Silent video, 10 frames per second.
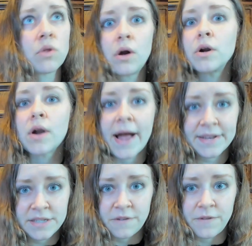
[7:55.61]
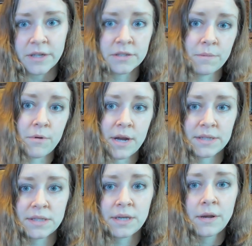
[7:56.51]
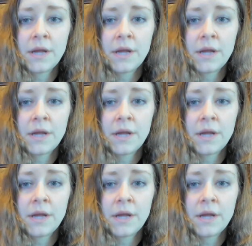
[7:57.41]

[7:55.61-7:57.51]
longer has to feel depressed.